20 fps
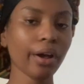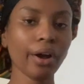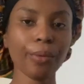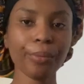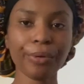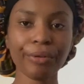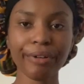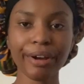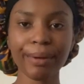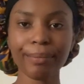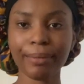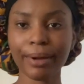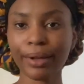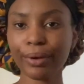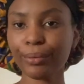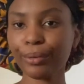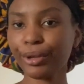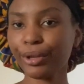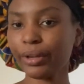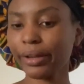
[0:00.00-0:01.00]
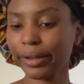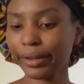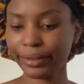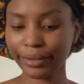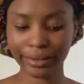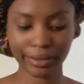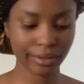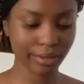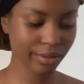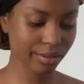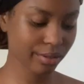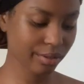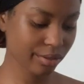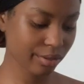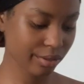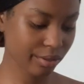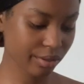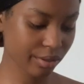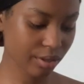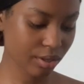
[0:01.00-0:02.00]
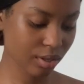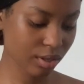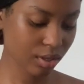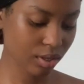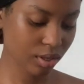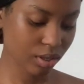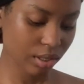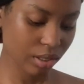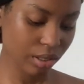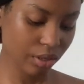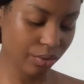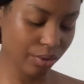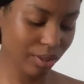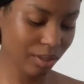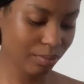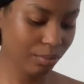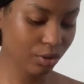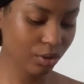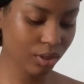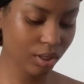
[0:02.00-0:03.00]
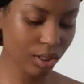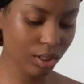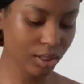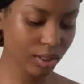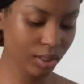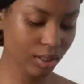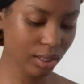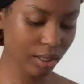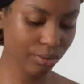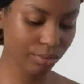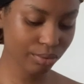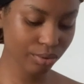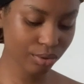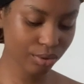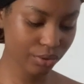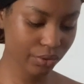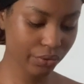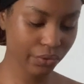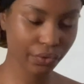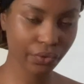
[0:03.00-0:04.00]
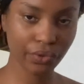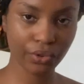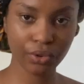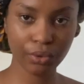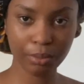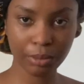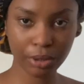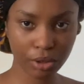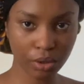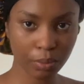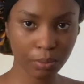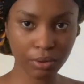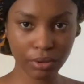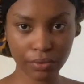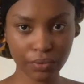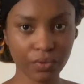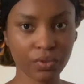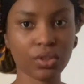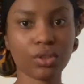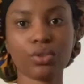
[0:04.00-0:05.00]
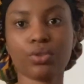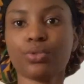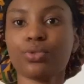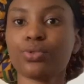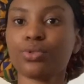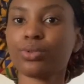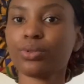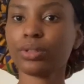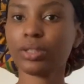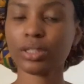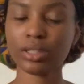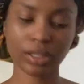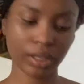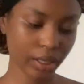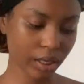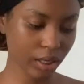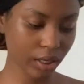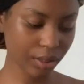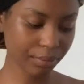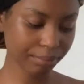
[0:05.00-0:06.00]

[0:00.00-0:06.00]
Be right back with you guys. Even when I'm done eating, I want to film a couple of videos today.